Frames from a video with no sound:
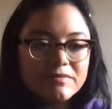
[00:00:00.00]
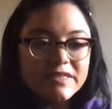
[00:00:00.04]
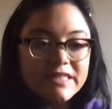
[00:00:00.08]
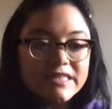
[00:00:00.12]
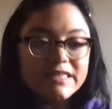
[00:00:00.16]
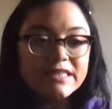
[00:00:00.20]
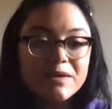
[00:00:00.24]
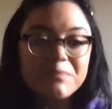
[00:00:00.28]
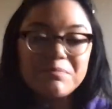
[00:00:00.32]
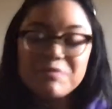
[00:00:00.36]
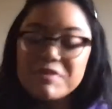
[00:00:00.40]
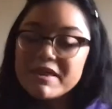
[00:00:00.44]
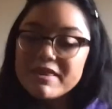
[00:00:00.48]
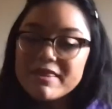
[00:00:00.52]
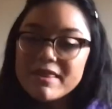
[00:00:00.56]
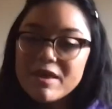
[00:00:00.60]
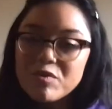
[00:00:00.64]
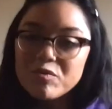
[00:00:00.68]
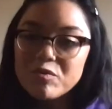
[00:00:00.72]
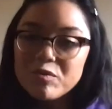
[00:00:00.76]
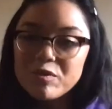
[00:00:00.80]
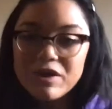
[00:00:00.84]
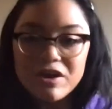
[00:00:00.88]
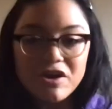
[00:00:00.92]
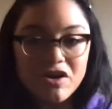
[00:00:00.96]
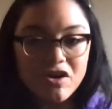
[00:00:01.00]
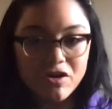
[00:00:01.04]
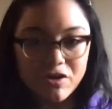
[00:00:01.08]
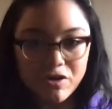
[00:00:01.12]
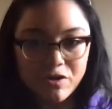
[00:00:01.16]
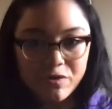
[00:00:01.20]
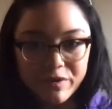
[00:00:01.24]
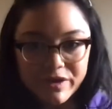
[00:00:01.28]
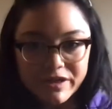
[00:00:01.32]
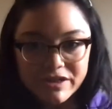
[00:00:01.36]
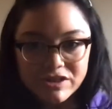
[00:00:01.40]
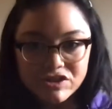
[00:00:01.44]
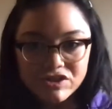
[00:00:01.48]
something that we are
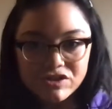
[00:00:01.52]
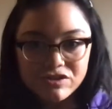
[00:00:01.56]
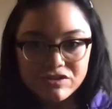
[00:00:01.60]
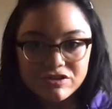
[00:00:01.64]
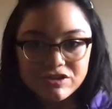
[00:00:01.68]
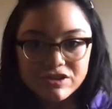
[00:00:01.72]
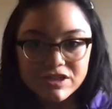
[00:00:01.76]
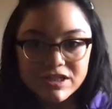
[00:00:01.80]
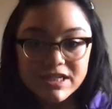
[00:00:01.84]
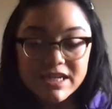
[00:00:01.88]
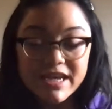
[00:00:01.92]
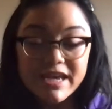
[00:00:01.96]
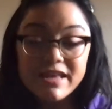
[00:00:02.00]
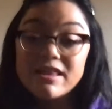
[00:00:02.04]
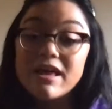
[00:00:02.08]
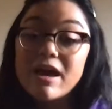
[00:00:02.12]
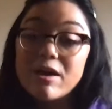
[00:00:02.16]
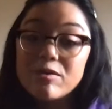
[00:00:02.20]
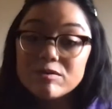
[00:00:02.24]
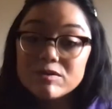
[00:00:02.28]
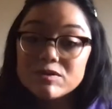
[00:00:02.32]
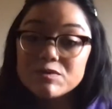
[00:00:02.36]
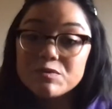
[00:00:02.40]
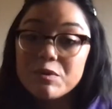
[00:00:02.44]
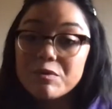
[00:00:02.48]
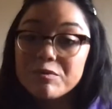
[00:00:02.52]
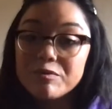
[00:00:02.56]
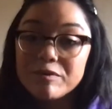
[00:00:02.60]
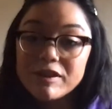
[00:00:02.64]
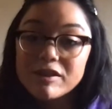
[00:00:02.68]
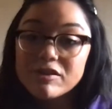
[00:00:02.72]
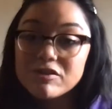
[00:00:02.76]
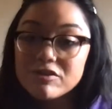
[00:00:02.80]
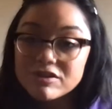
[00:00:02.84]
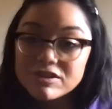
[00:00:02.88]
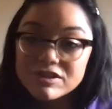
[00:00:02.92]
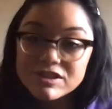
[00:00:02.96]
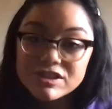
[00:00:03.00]
going to learn today, that was what we
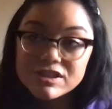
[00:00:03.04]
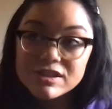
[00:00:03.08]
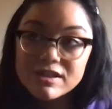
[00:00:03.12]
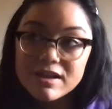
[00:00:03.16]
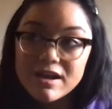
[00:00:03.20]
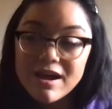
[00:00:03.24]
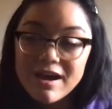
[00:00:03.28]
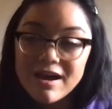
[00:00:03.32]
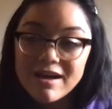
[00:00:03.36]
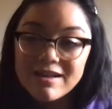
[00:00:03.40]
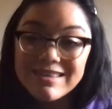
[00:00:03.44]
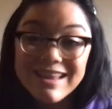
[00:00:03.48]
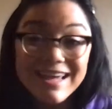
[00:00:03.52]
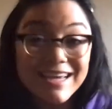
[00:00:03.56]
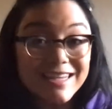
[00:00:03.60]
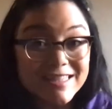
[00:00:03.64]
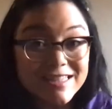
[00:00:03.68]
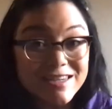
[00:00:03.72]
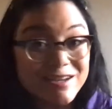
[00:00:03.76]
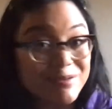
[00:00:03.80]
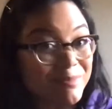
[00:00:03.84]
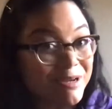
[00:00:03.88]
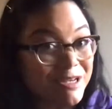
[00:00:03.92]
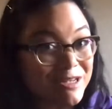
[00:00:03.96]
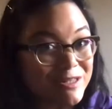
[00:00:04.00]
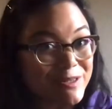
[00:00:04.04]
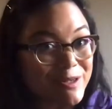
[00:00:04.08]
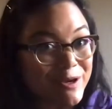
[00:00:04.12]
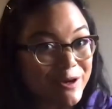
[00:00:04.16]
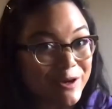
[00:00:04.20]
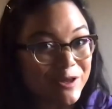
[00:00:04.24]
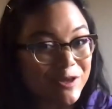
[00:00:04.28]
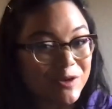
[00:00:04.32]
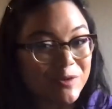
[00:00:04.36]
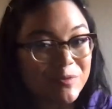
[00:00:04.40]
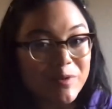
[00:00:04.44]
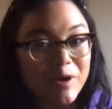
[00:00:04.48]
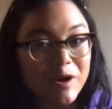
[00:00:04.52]
learned last time I saw
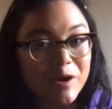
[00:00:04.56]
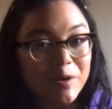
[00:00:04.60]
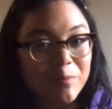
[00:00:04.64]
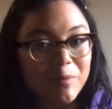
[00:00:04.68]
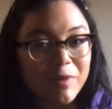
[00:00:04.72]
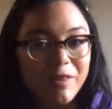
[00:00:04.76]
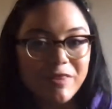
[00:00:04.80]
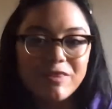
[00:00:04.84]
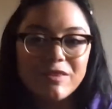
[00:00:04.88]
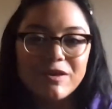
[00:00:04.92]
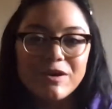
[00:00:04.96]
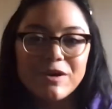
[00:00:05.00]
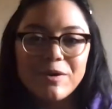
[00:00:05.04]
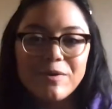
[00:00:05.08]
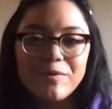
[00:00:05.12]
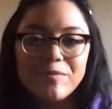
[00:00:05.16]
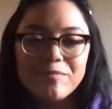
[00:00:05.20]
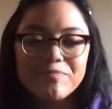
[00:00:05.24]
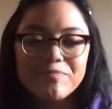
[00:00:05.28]
you about a month ago.